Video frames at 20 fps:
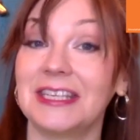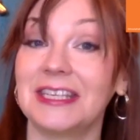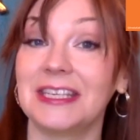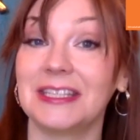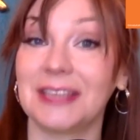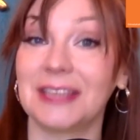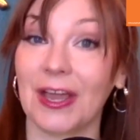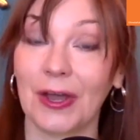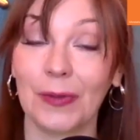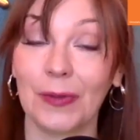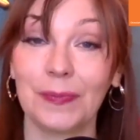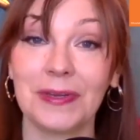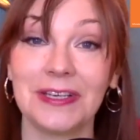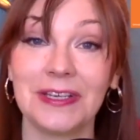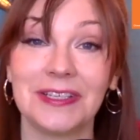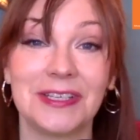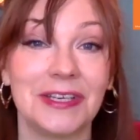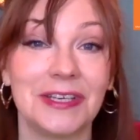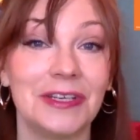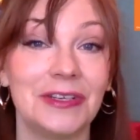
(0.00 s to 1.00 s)
is helping
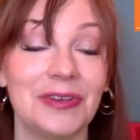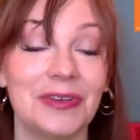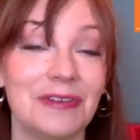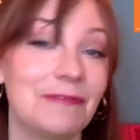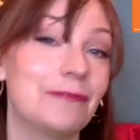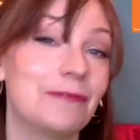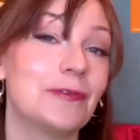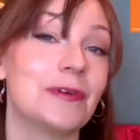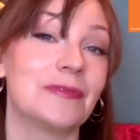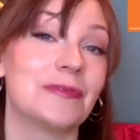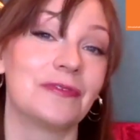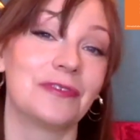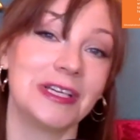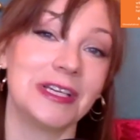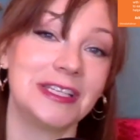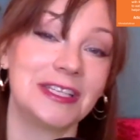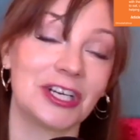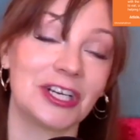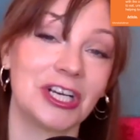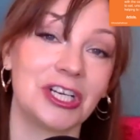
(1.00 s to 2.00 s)
to inform
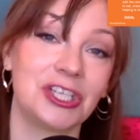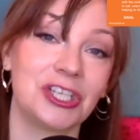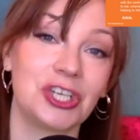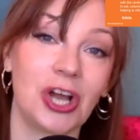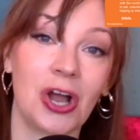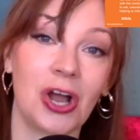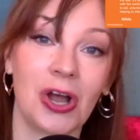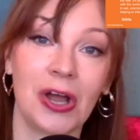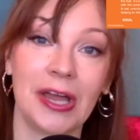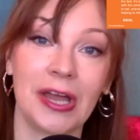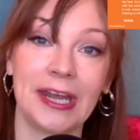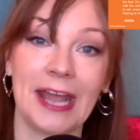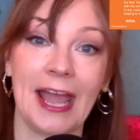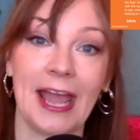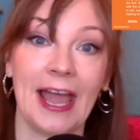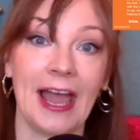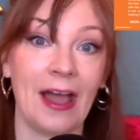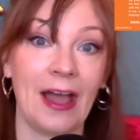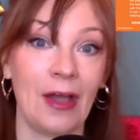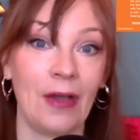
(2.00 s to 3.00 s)
research on
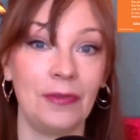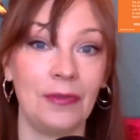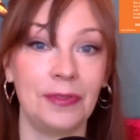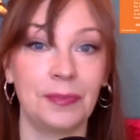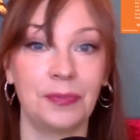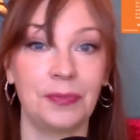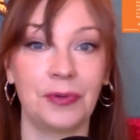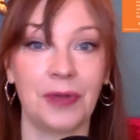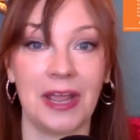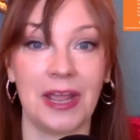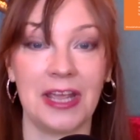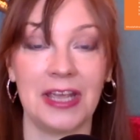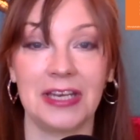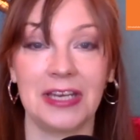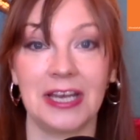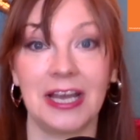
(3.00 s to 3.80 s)
how the brain